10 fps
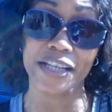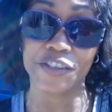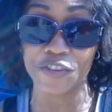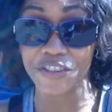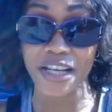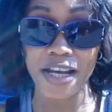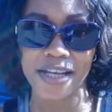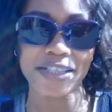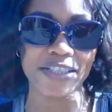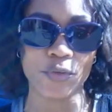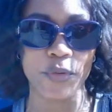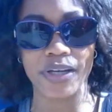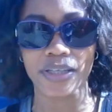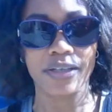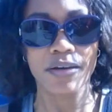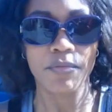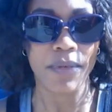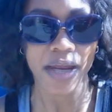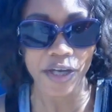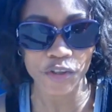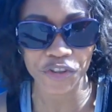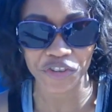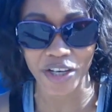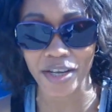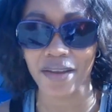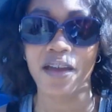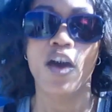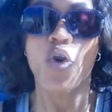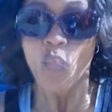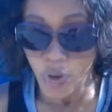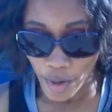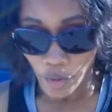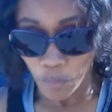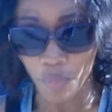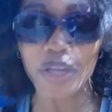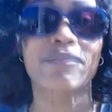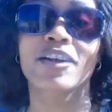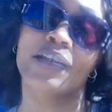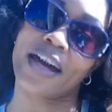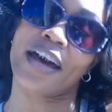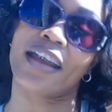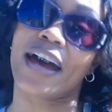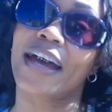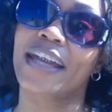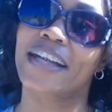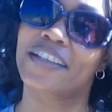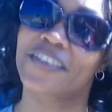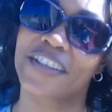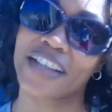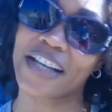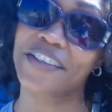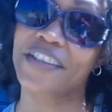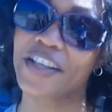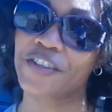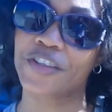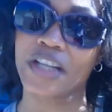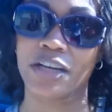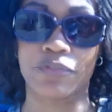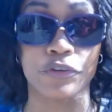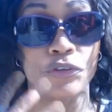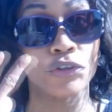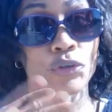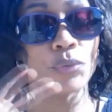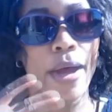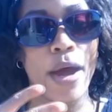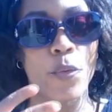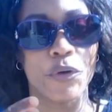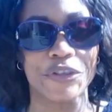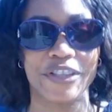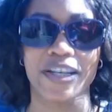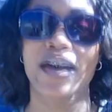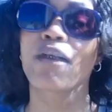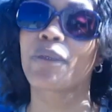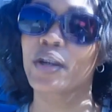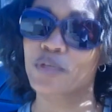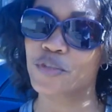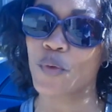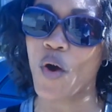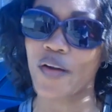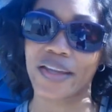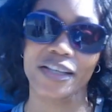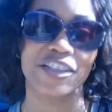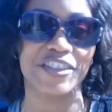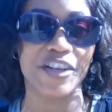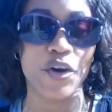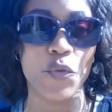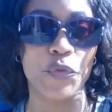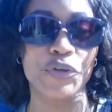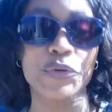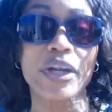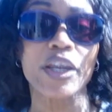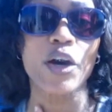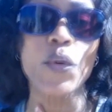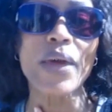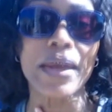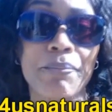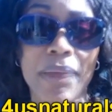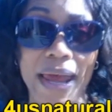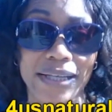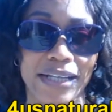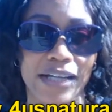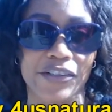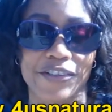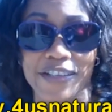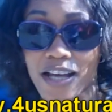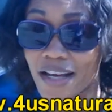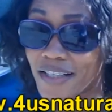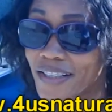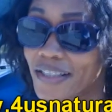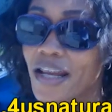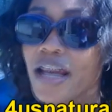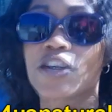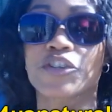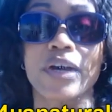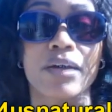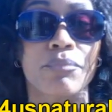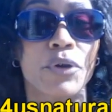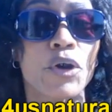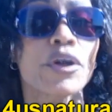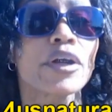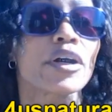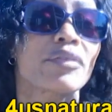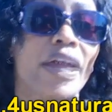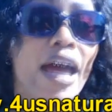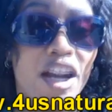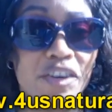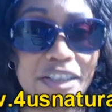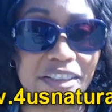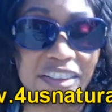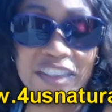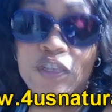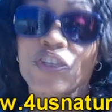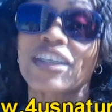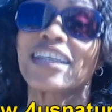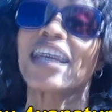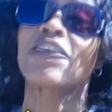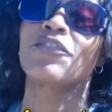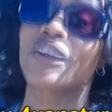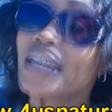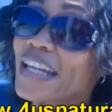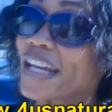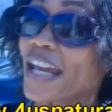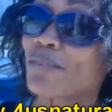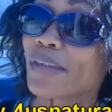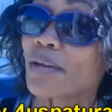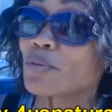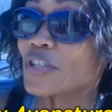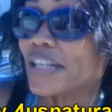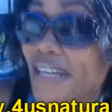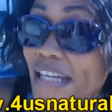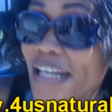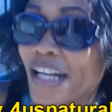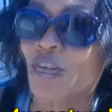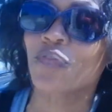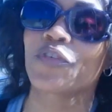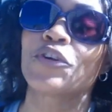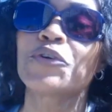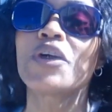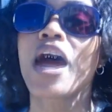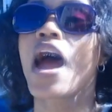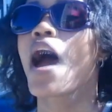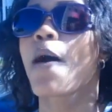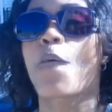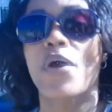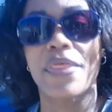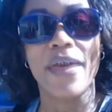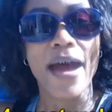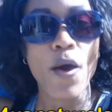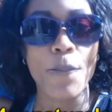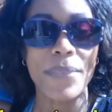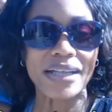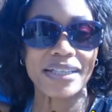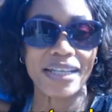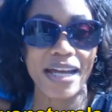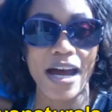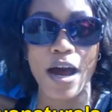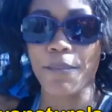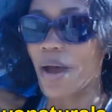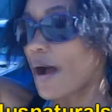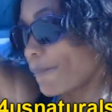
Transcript: exercise with my hair straight. Well, believe it or not, I exercised yesterday for two hours, but it was walking. So we're doing low impact exercise so I can burn enough calories to still stay fit and be able to eat enough food without messing up